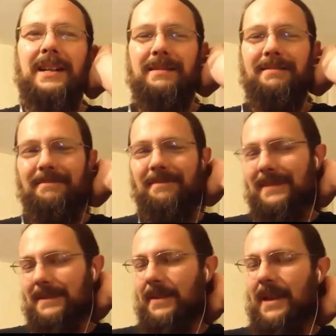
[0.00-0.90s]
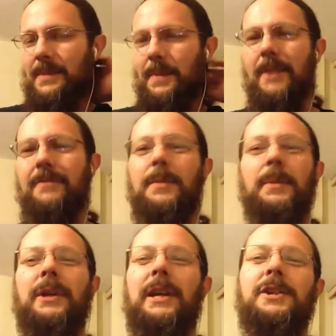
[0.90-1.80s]
It, that's part of
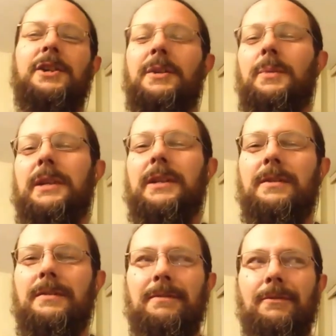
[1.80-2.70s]
communication that we need to